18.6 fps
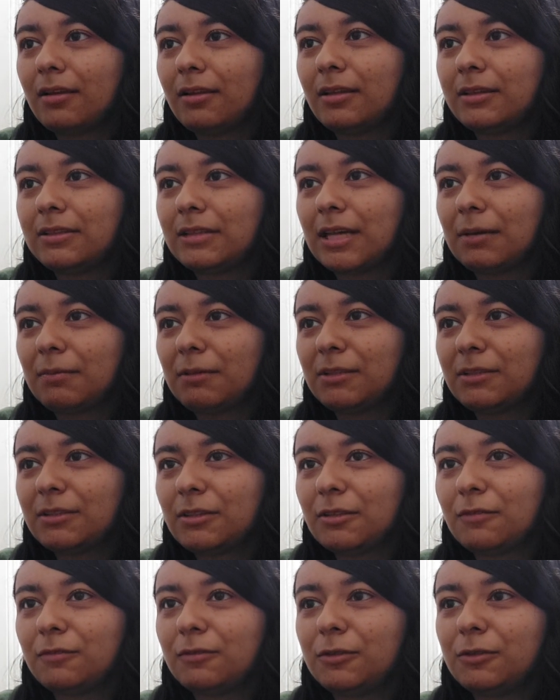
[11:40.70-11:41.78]
The time has
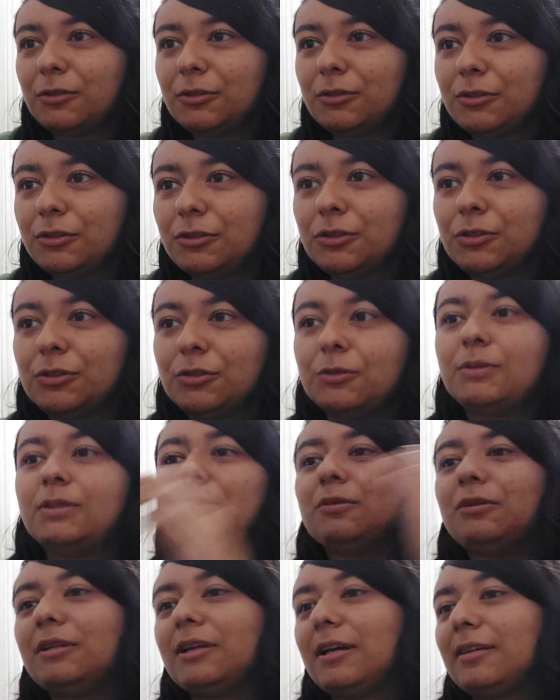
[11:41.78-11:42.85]
come for you to choose
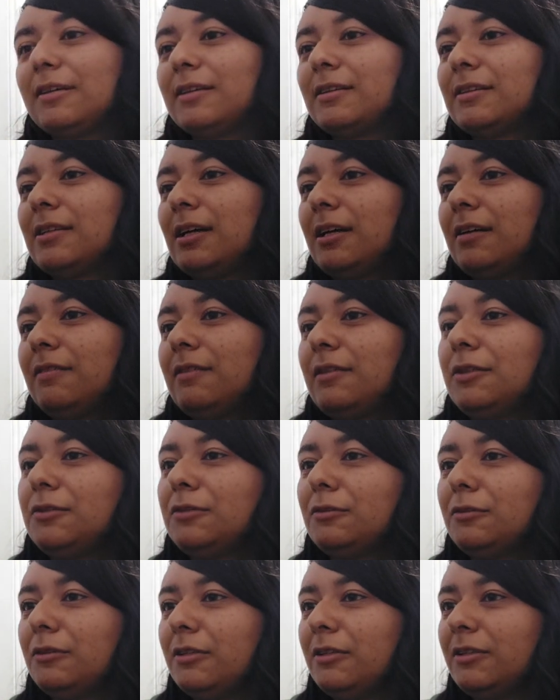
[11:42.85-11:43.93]
between Nayuta's life and
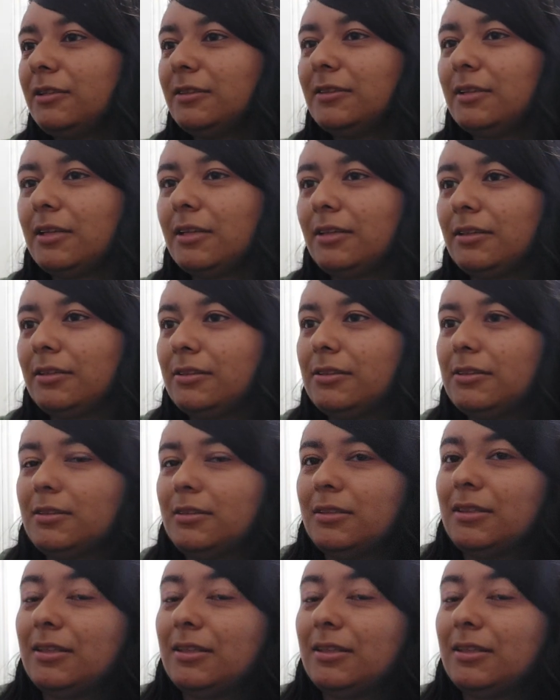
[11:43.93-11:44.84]
your greedy desires.